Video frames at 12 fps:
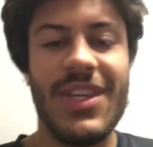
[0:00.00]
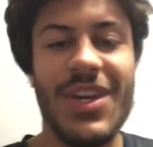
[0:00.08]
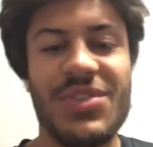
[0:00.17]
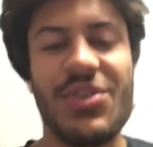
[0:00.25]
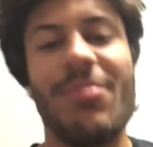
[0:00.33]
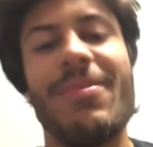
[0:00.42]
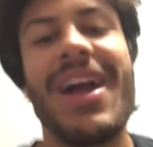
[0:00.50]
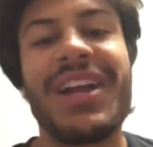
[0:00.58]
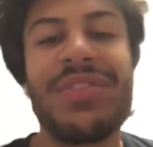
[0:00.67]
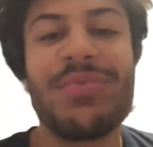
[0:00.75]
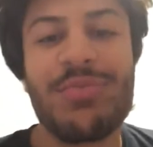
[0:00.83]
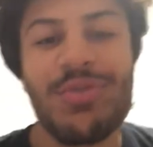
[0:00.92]
Yo, so I'm back
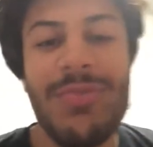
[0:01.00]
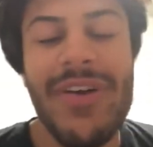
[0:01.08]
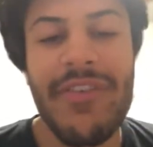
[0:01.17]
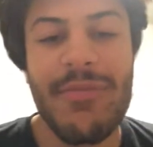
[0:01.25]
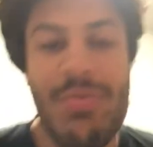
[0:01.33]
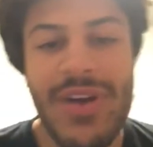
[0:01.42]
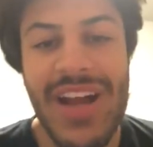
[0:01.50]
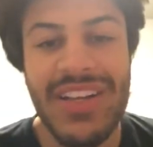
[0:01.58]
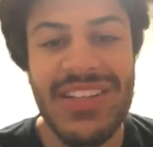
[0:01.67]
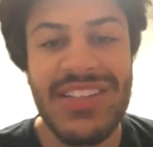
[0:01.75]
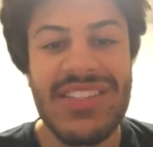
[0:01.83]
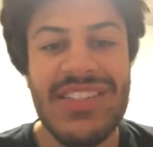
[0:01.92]
in the room after
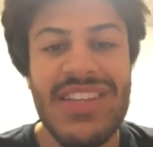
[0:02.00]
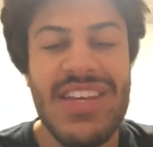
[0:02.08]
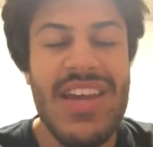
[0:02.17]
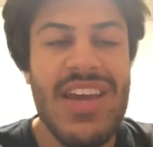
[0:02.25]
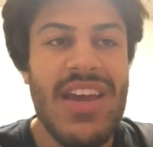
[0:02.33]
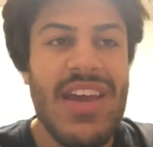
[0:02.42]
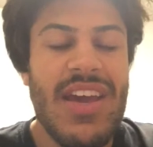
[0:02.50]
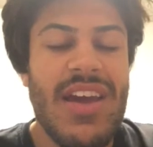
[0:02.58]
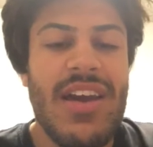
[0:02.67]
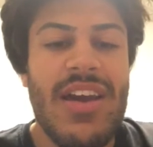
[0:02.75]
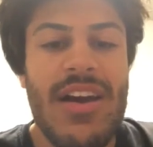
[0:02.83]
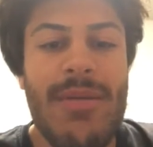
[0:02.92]
practice.
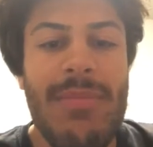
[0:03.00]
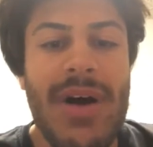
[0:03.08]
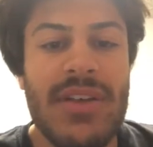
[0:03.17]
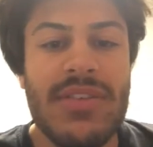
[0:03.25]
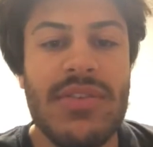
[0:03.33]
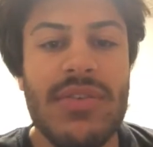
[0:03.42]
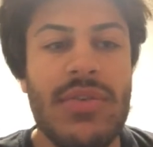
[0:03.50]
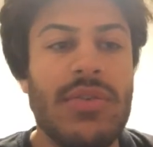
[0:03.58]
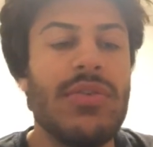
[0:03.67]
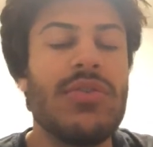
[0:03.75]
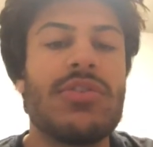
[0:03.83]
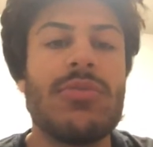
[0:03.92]
I'm about
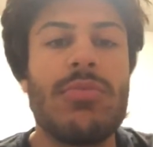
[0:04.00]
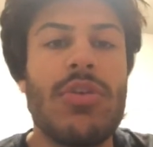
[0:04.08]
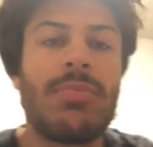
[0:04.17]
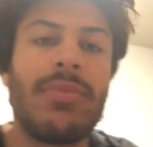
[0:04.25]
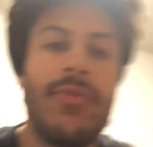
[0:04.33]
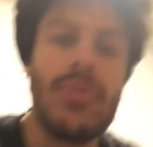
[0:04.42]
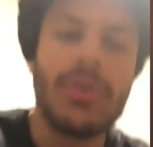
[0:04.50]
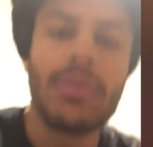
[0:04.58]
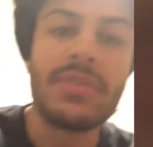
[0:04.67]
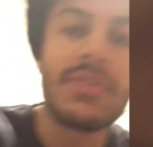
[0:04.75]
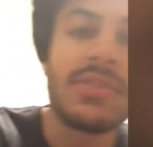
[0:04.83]
to do some work before I go to